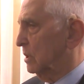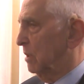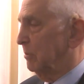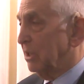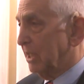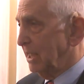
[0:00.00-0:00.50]

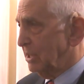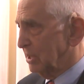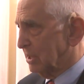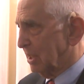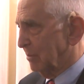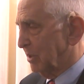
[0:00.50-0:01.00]

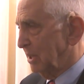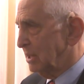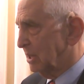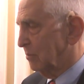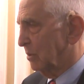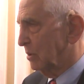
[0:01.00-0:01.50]
communications
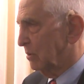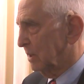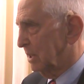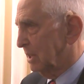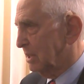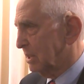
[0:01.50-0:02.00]
companies that were
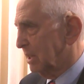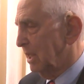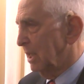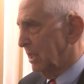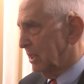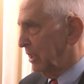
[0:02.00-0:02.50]
doing this,
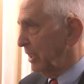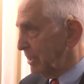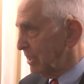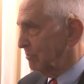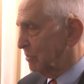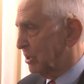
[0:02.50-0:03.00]

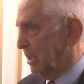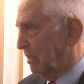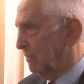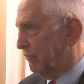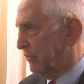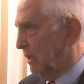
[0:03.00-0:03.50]
lent
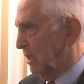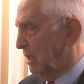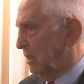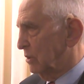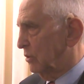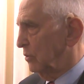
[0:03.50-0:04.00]
himself
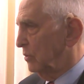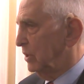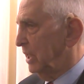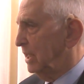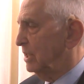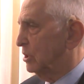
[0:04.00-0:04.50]
to
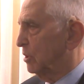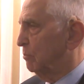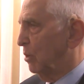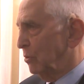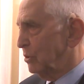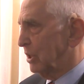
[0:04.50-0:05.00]
the
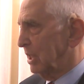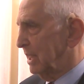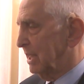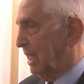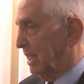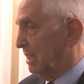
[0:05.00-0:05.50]
supposed
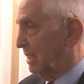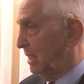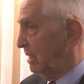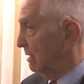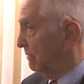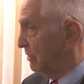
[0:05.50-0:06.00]

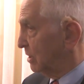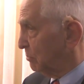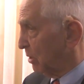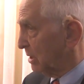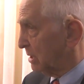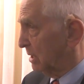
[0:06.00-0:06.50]
legality of this
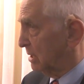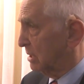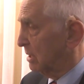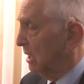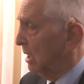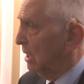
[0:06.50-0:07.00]

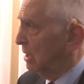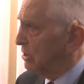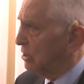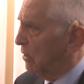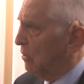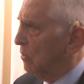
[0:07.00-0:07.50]
process.
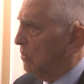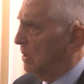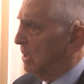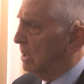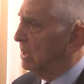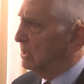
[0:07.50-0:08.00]

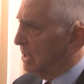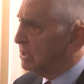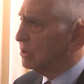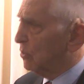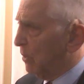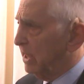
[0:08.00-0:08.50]
So
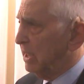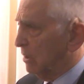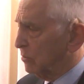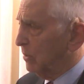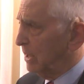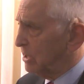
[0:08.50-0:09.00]
that's quite
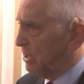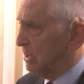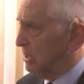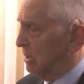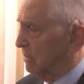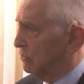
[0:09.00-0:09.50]

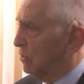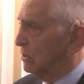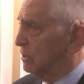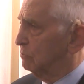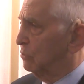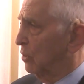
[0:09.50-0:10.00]
outrageous, and of
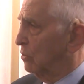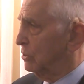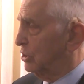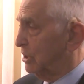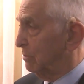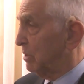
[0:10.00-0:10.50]
course
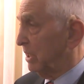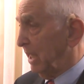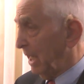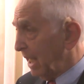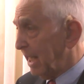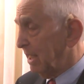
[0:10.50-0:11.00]
drones
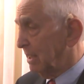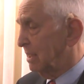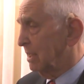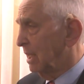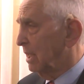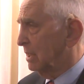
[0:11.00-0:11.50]
simply add
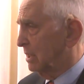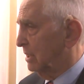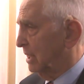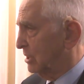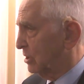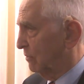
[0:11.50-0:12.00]
to
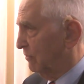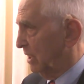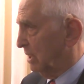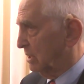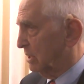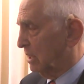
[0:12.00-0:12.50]
that
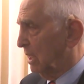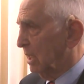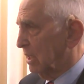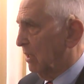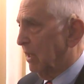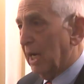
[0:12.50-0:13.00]
surveillance.
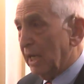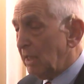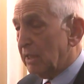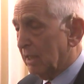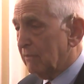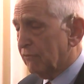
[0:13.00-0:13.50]
Now I
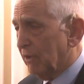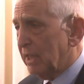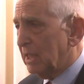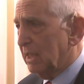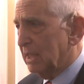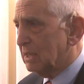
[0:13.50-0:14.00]
think,
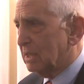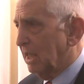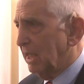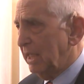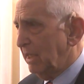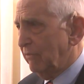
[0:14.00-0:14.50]
frankly, it's
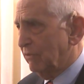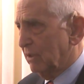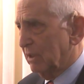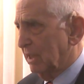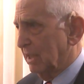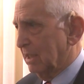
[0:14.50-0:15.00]
naive
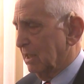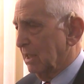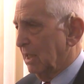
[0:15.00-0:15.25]
to think